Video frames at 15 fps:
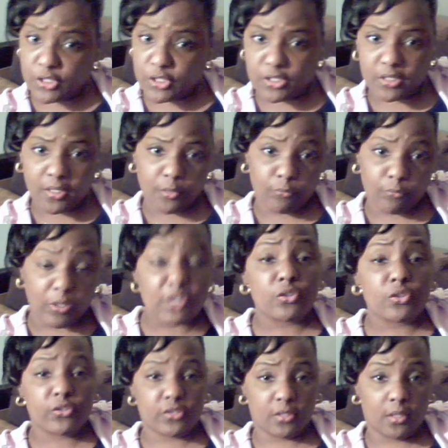slur,
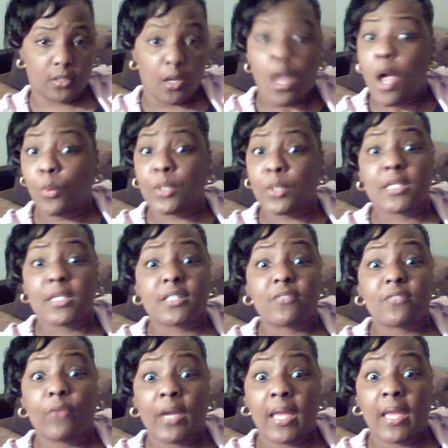racial slur. What his
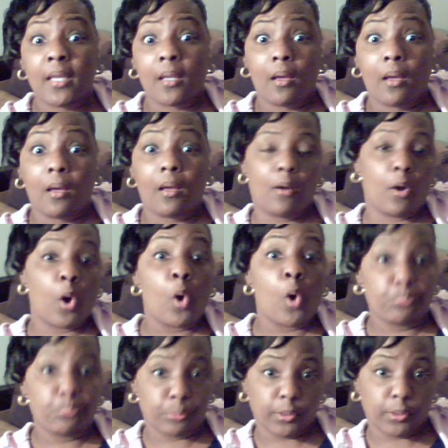friend
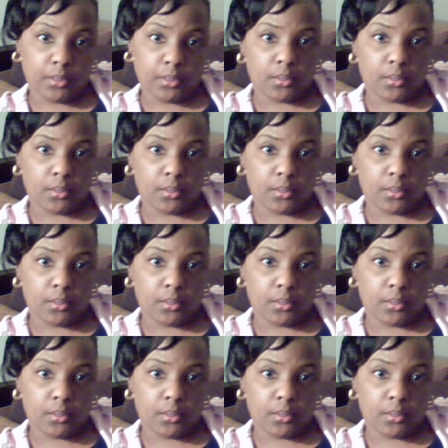Oprah